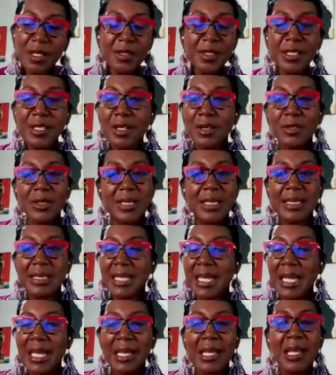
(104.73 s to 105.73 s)
So
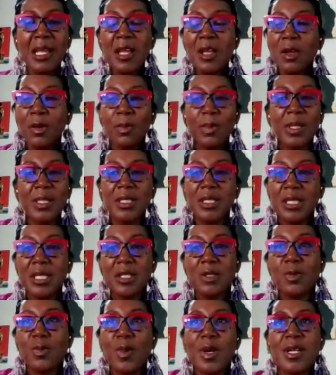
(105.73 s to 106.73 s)
today we
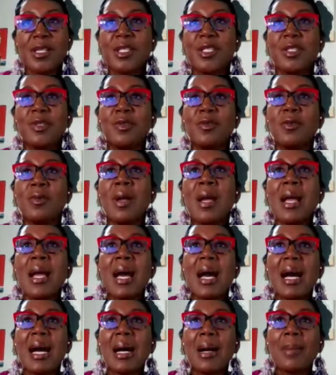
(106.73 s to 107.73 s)
just want to,
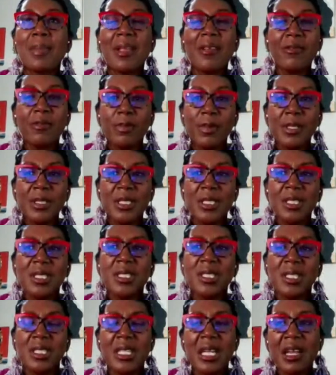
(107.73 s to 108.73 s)
if we
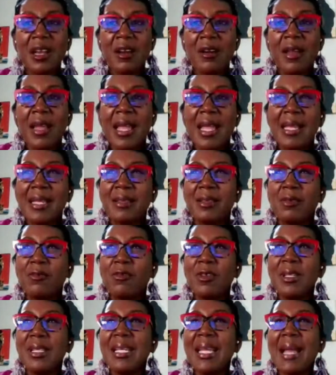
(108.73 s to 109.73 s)
just share and
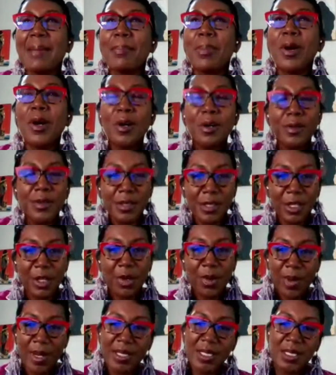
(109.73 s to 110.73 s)
really pose the
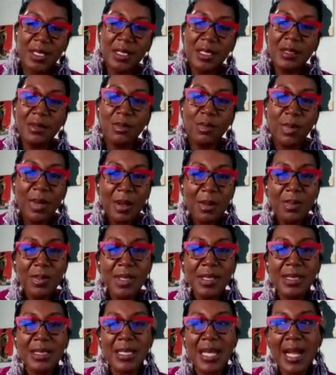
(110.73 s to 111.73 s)
question, what
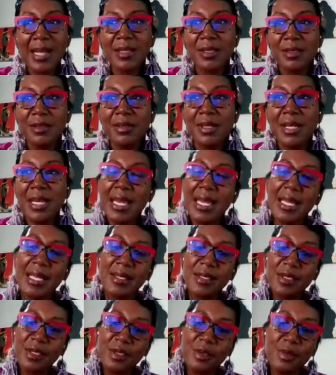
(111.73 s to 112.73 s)
would Dr.
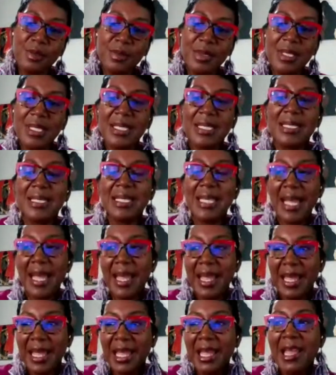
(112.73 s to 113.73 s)
King do
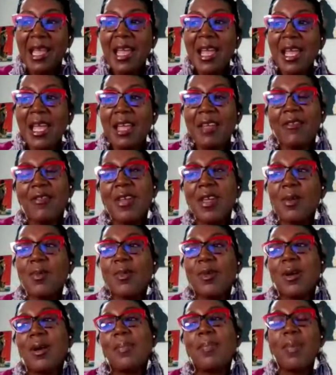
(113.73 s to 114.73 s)
today if he
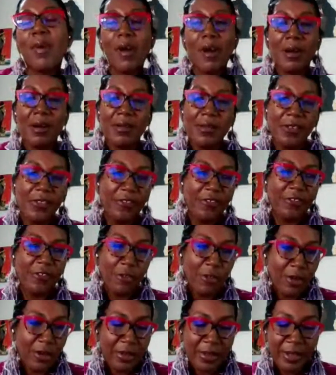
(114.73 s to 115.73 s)
were a part of this
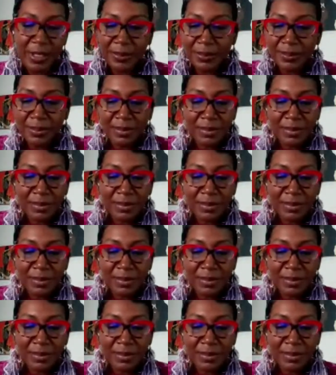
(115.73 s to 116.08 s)
fourth,